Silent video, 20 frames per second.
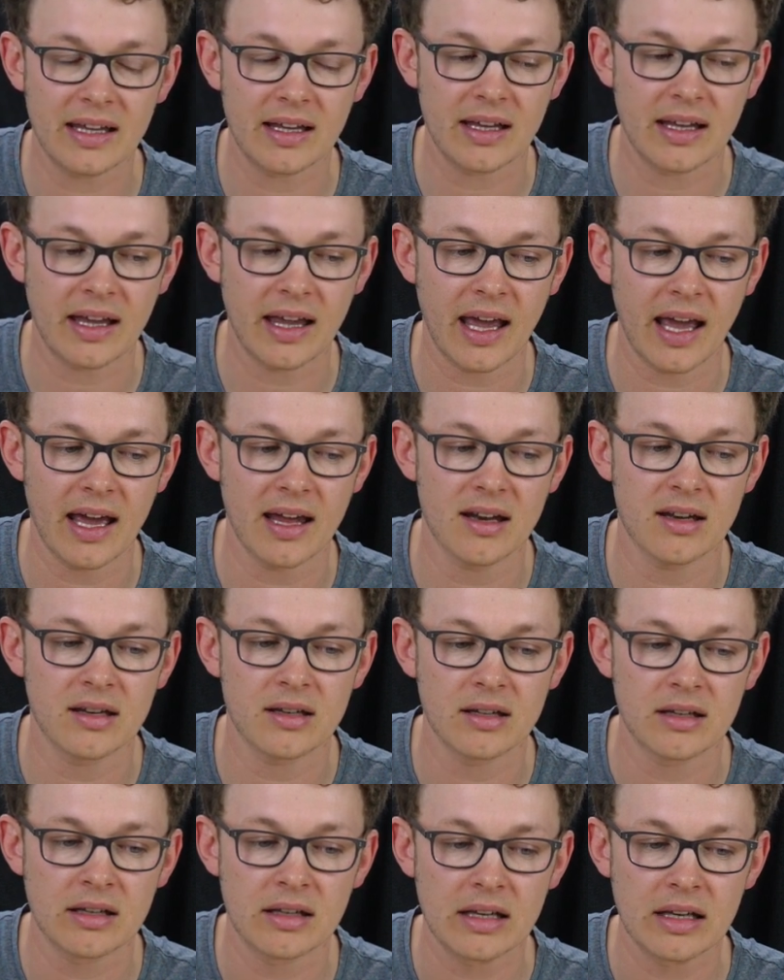
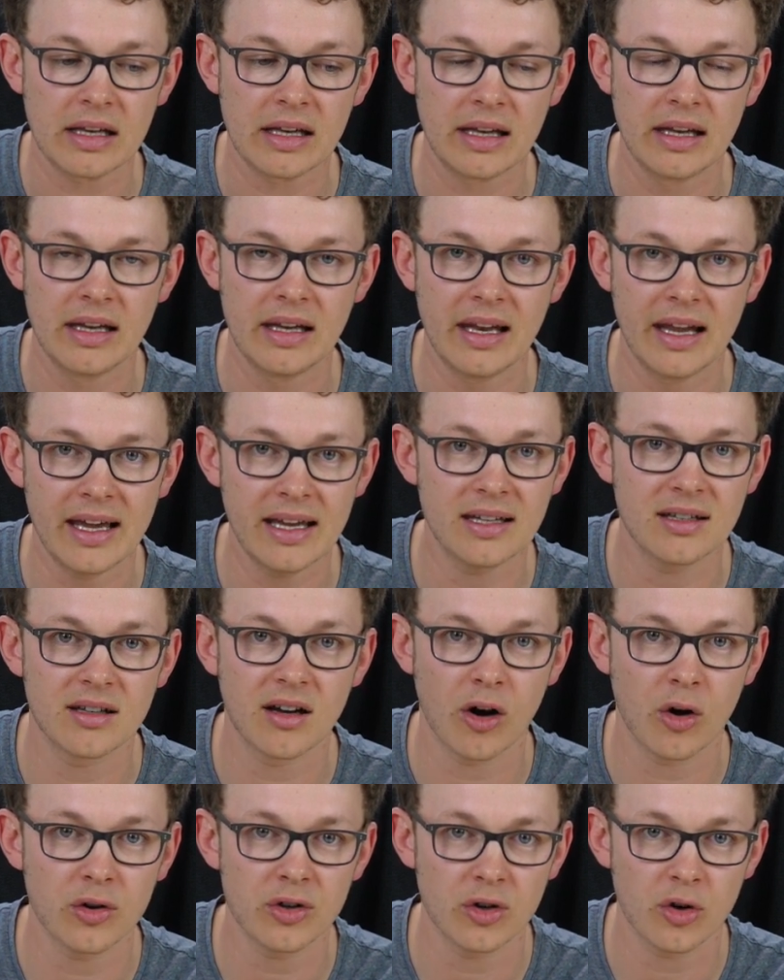can lay
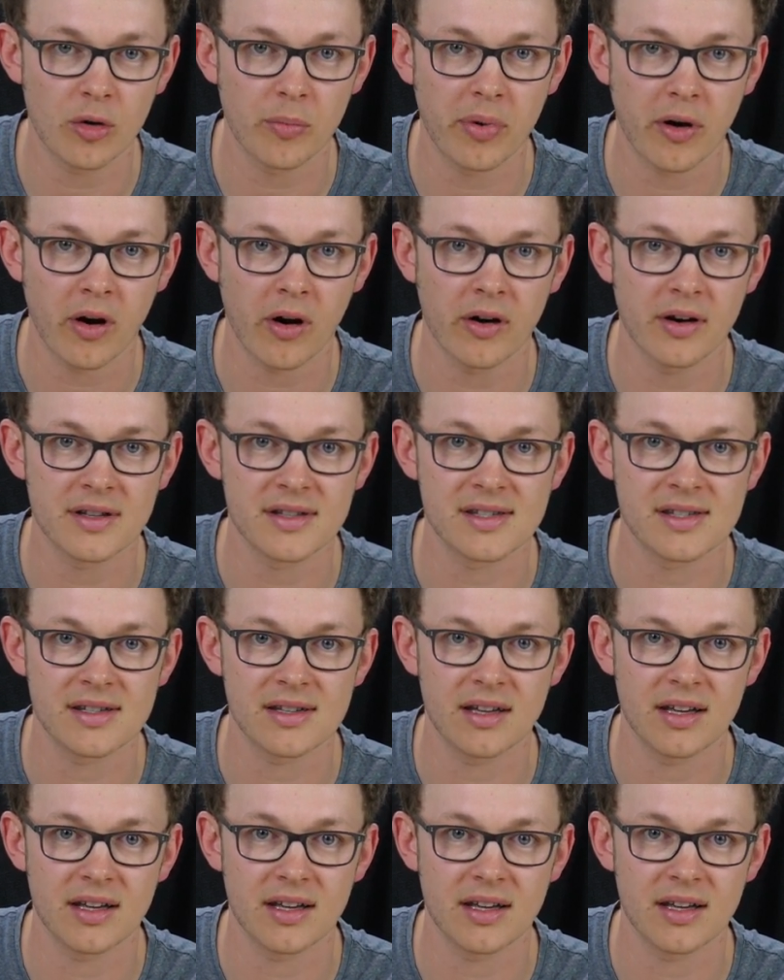down your parts